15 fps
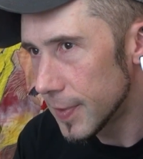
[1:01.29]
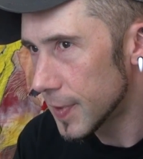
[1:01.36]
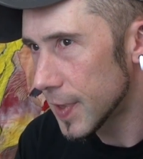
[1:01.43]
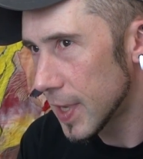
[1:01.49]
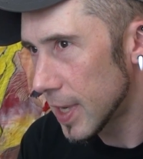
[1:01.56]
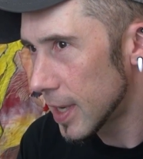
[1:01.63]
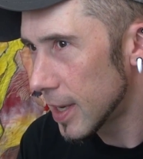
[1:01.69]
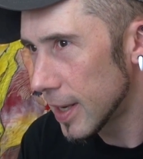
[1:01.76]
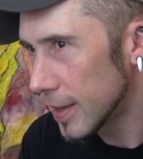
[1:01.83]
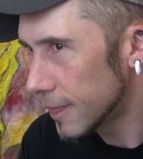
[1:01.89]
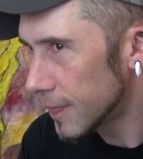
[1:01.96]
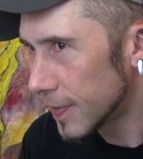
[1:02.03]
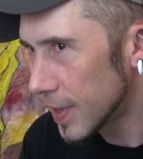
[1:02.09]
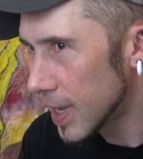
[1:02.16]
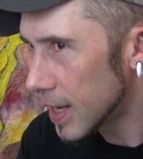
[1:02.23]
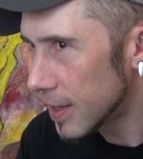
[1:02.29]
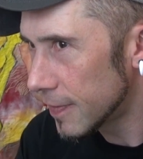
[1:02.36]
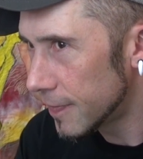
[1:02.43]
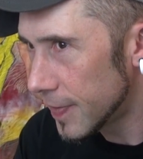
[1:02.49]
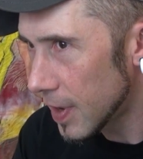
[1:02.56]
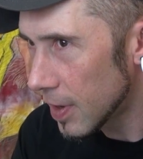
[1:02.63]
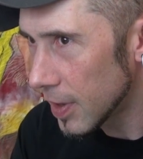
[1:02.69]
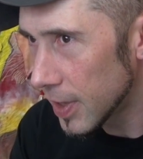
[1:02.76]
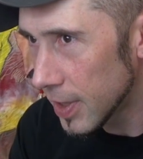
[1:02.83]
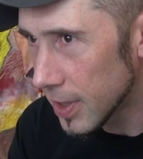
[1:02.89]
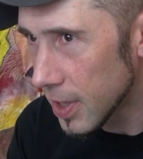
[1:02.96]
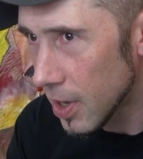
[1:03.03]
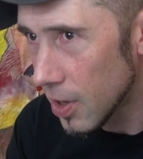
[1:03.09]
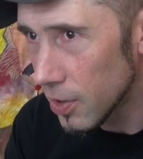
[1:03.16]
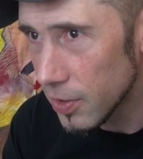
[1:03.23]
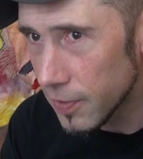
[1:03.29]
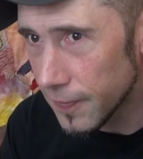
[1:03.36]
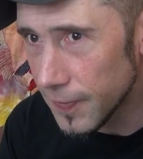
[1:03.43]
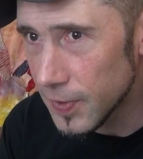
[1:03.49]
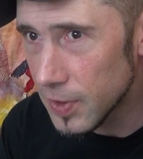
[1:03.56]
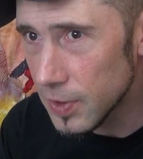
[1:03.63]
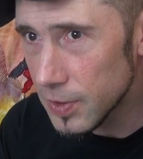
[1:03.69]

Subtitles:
That I have led a very colorful